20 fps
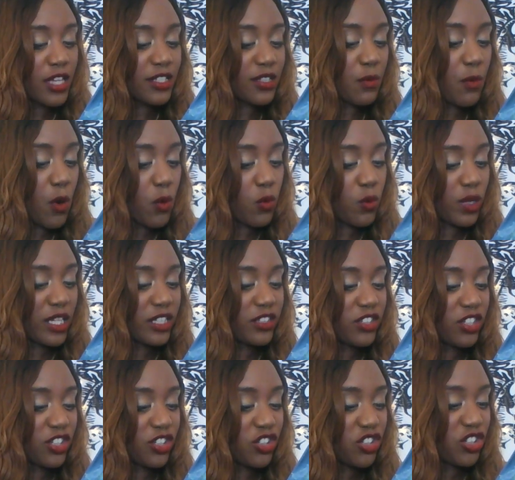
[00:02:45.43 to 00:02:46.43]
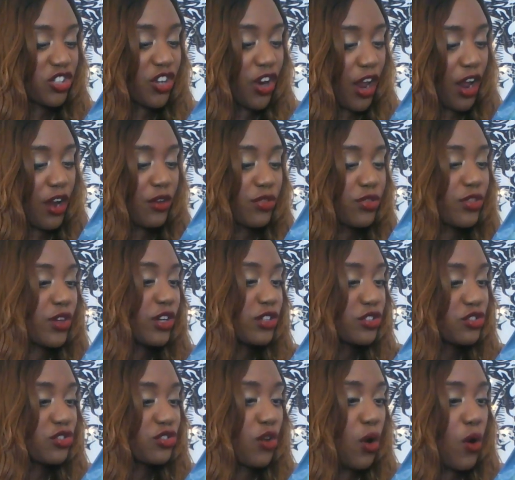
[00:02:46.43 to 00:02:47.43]
someone willing to share their
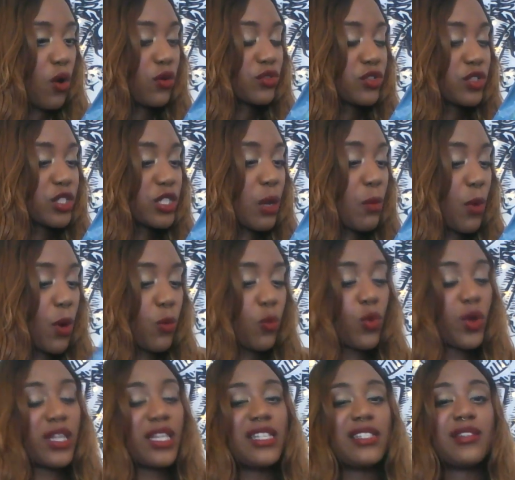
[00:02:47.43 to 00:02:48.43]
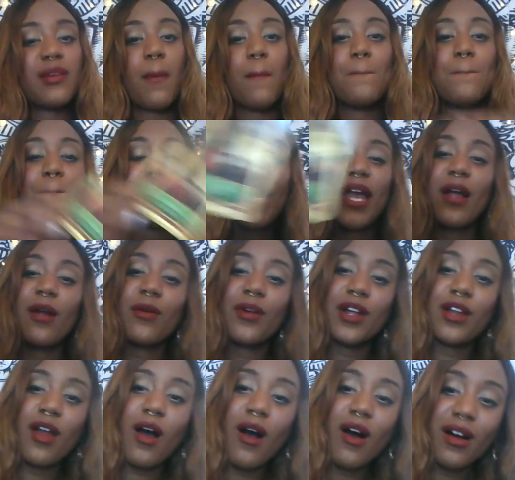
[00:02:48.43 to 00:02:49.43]
soul, someone willing to bare
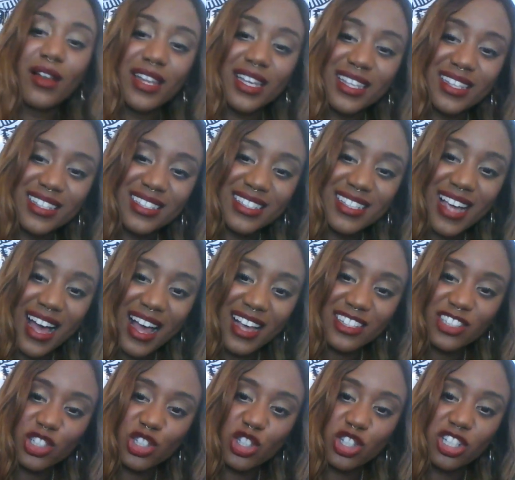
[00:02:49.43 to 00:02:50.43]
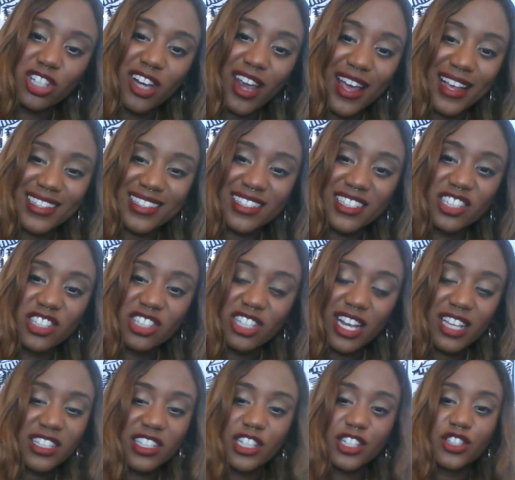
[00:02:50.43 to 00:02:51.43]
it all. Look at this guy's chest. His
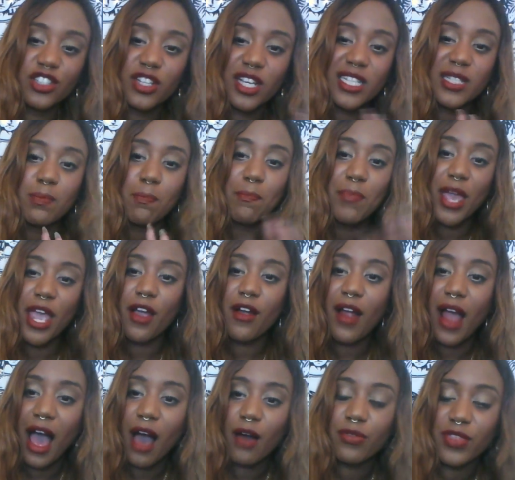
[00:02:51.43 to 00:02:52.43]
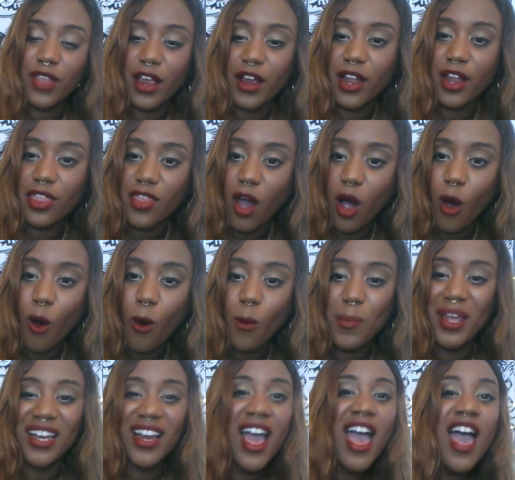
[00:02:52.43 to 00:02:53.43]
chest is just bare out there in the
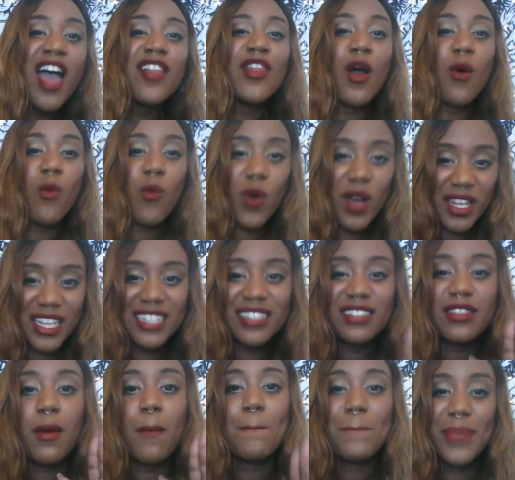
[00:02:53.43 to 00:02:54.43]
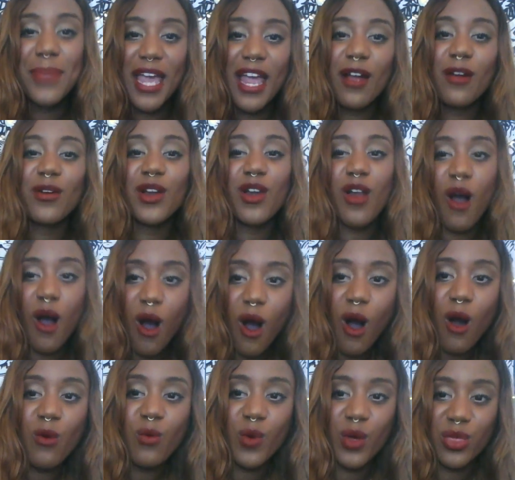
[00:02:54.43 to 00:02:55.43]
open. They're willing to bare it
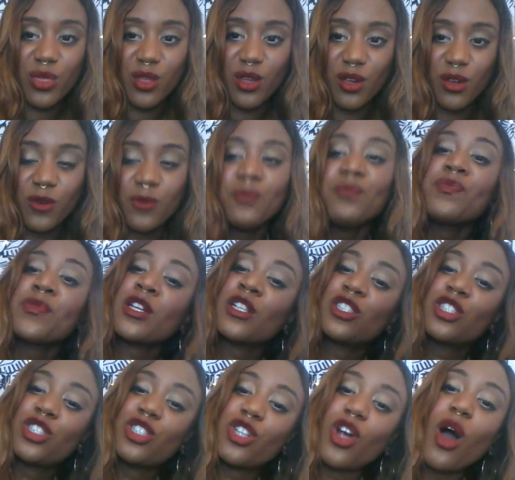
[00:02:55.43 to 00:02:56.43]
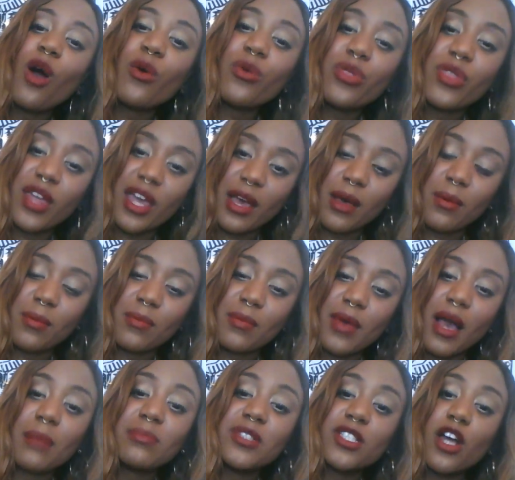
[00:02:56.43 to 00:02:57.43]
all with you. Show
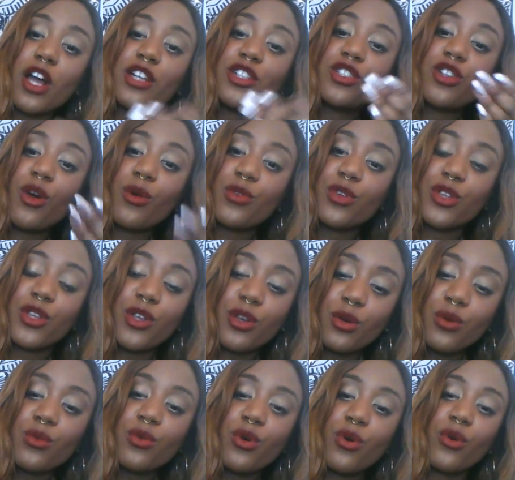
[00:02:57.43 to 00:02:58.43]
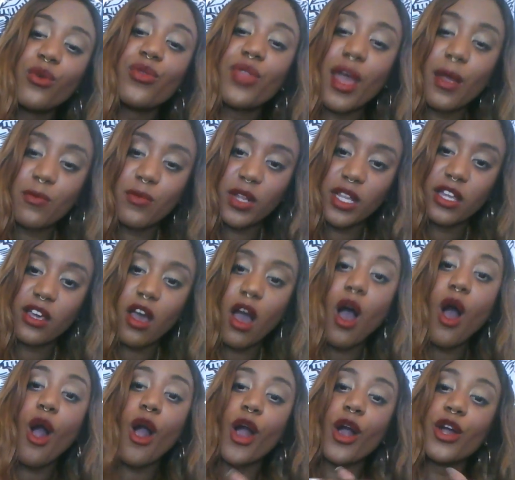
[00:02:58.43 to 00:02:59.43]
you who they really
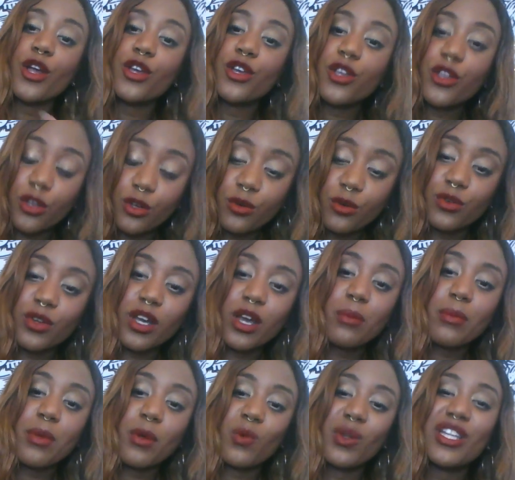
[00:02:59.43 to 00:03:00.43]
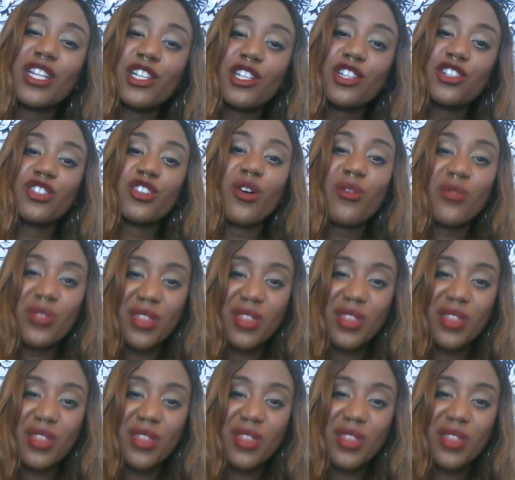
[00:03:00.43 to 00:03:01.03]
are, or you could be willing to show